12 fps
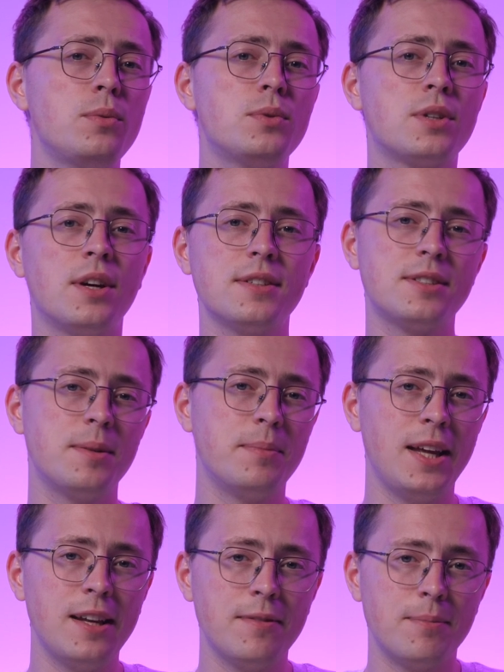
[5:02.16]
use custom
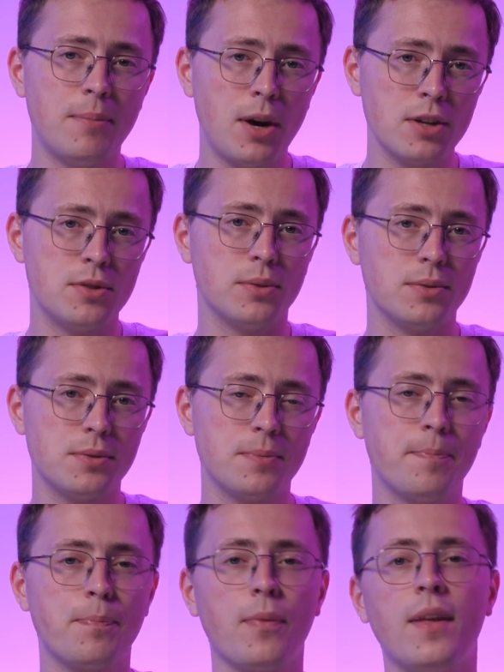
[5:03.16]
native modules.
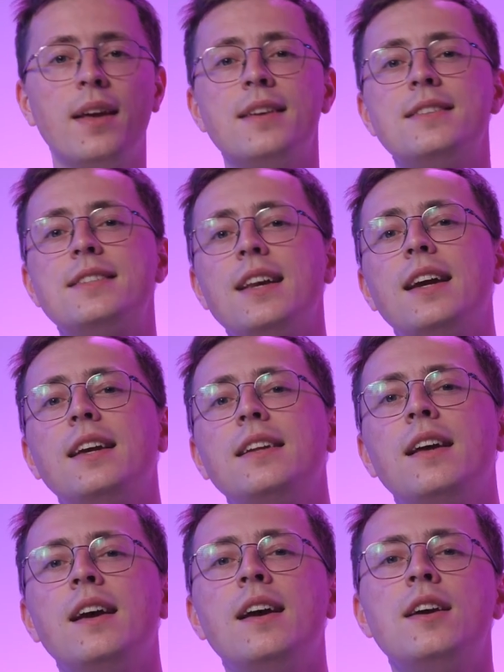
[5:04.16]

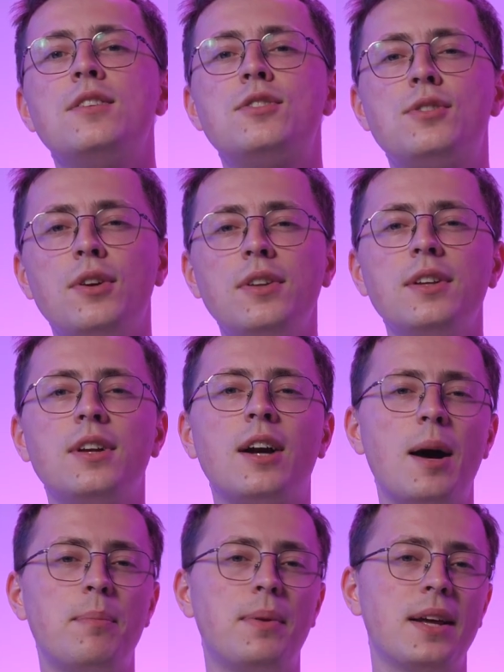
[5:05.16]
Second, certain
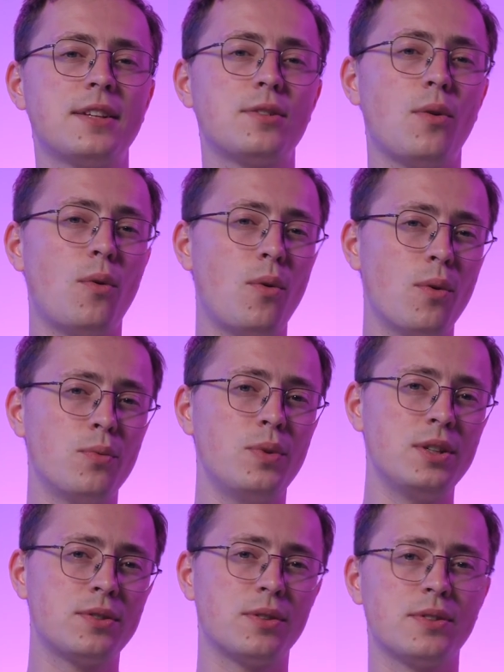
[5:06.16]
complex or
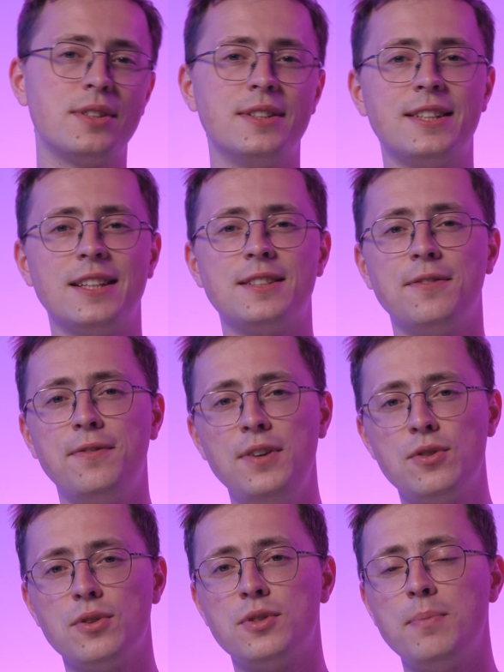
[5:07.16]
resource-intensive
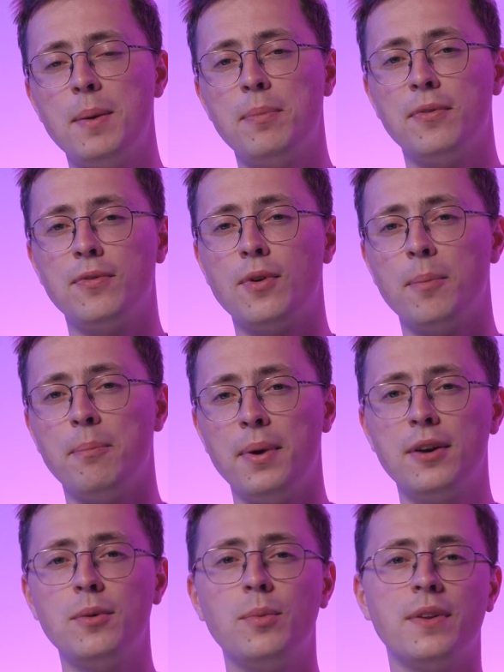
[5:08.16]
features may perform
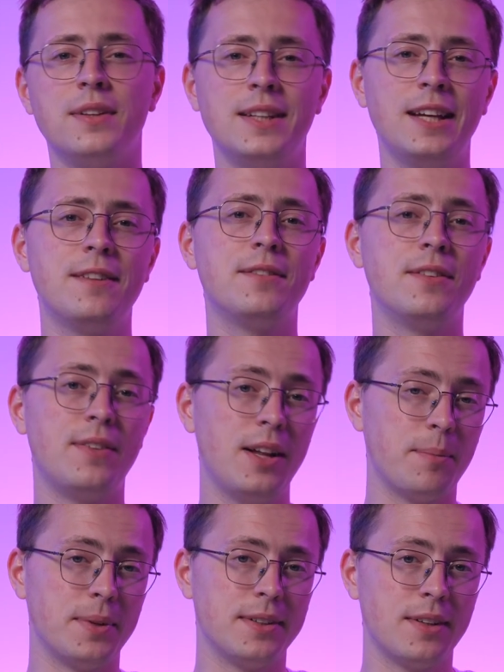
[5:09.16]
better with native
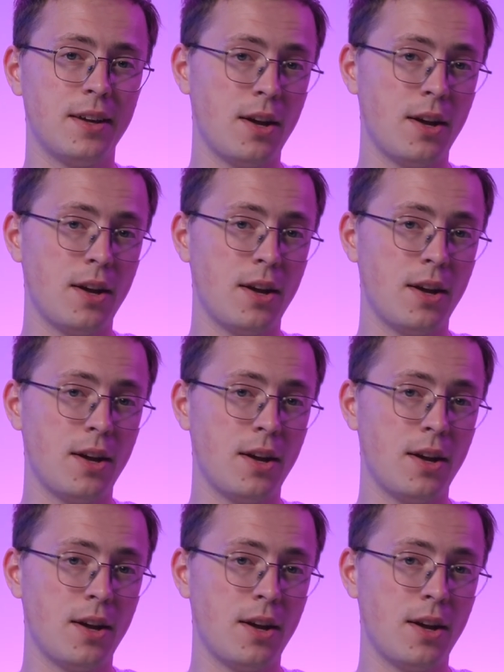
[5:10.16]
development.